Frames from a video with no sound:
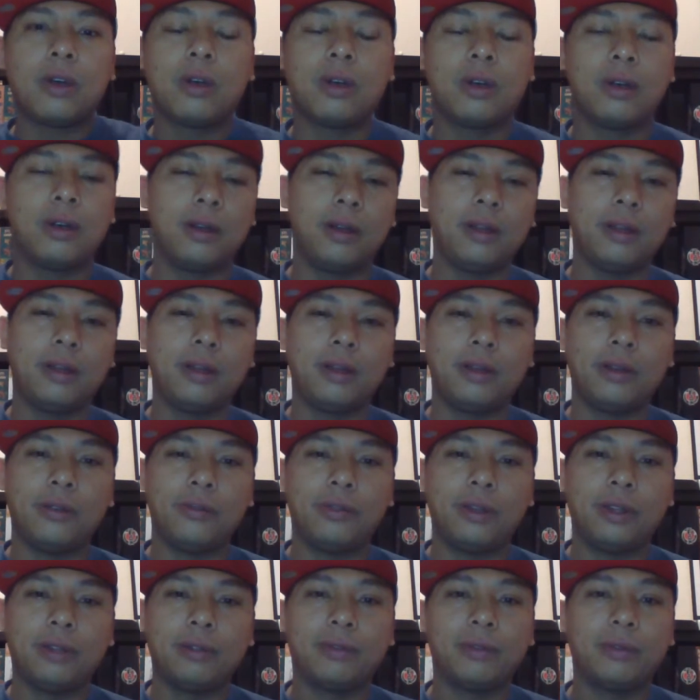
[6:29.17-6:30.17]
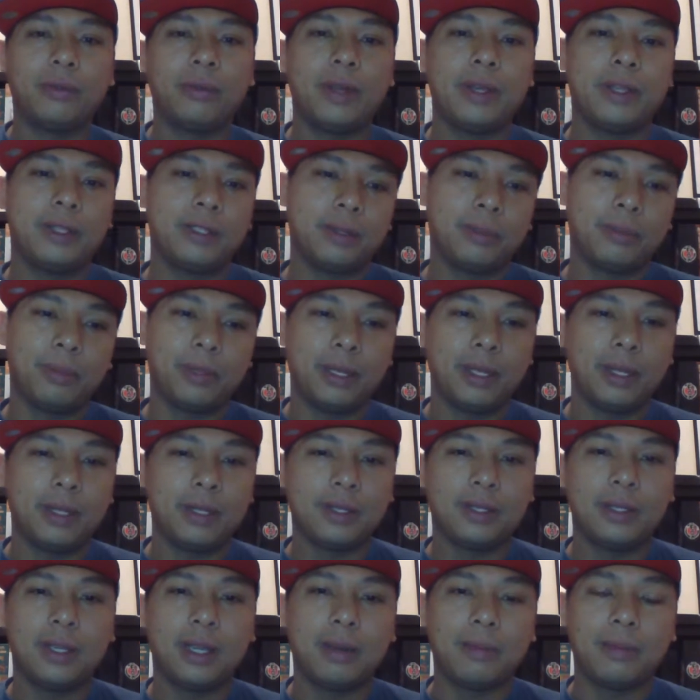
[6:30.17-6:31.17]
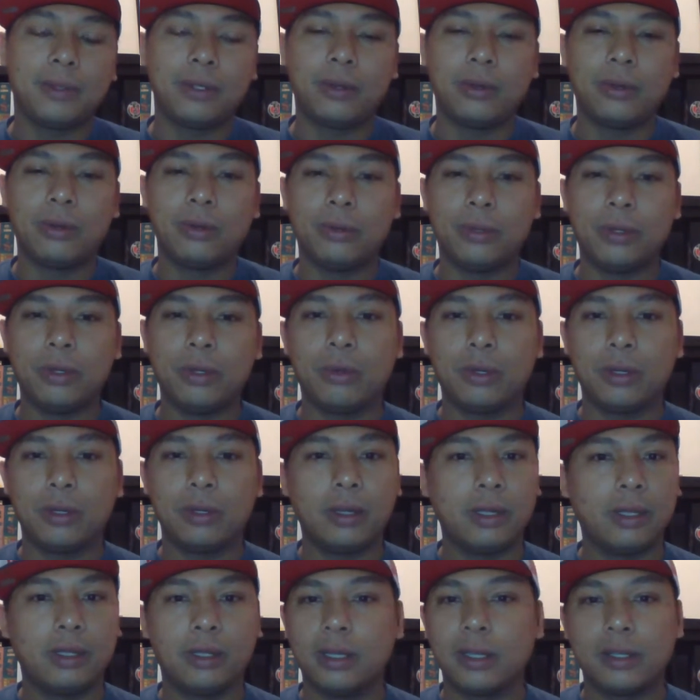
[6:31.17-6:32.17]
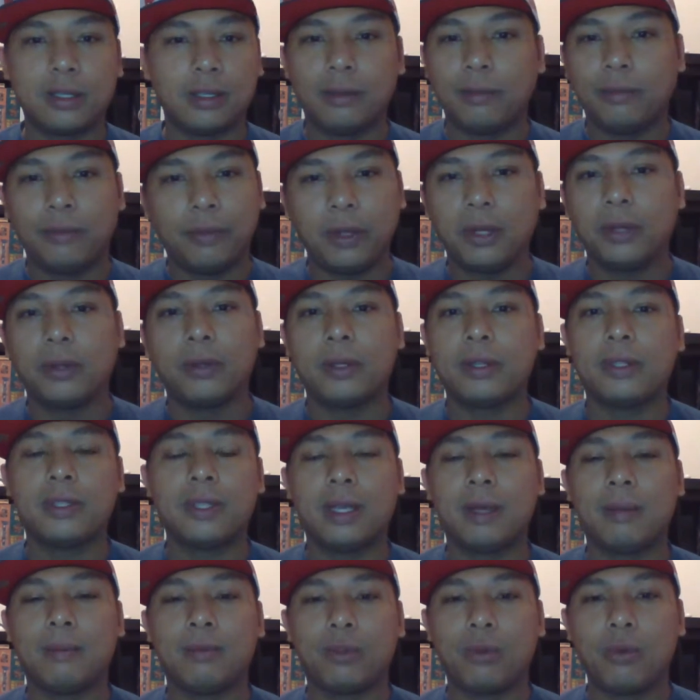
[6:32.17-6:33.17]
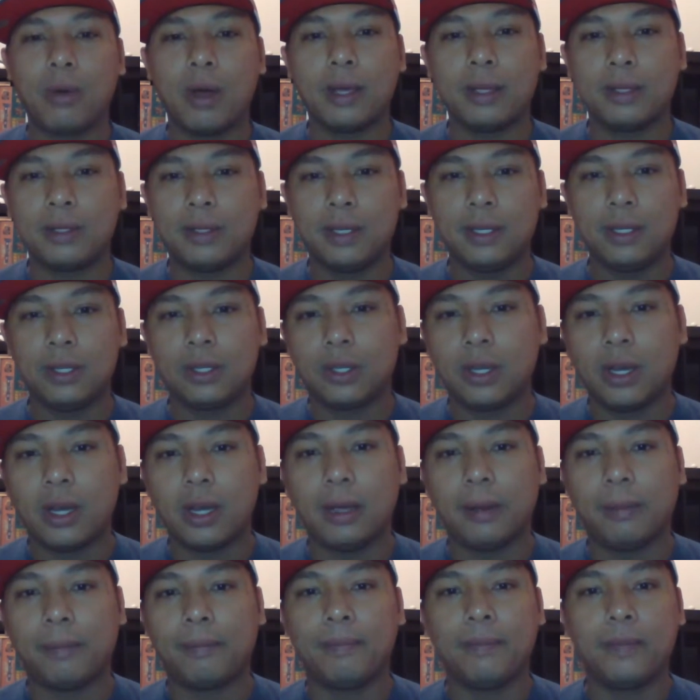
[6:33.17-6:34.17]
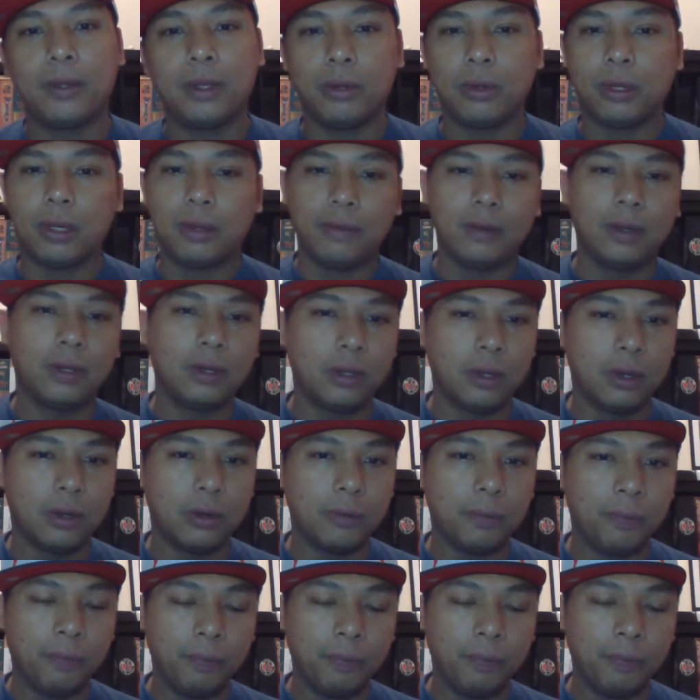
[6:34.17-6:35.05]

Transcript: ton of different ways to play this game, so you can, it doesn't feel the same twice each time you give it a go.